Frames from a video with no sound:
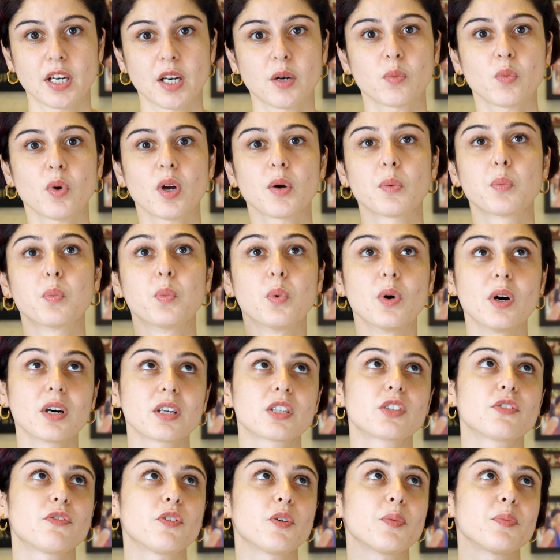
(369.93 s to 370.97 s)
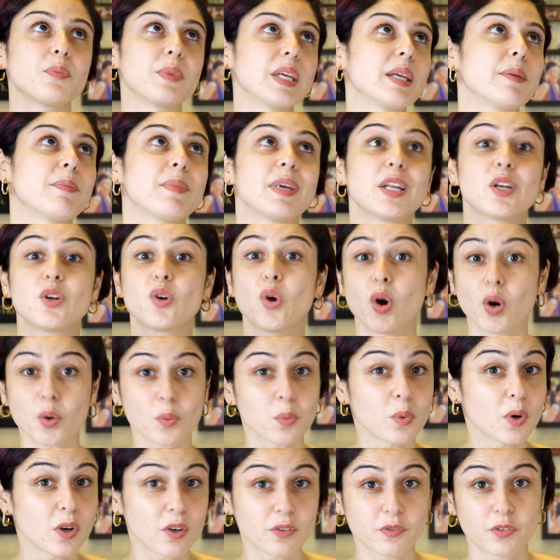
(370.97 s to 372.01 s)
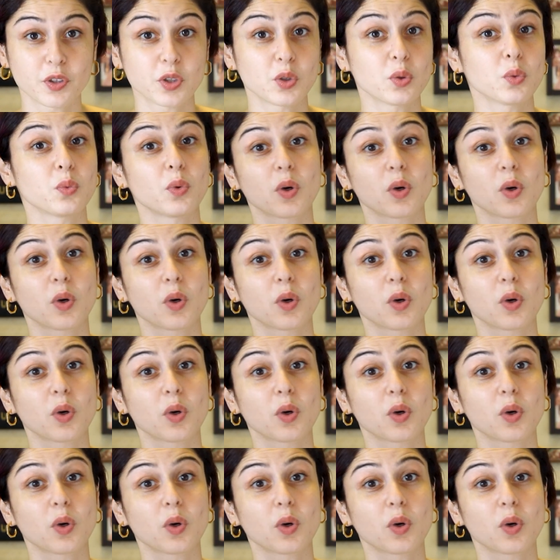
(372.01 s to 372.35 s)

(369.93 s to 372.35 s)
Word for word: and what worked for me may not work for you.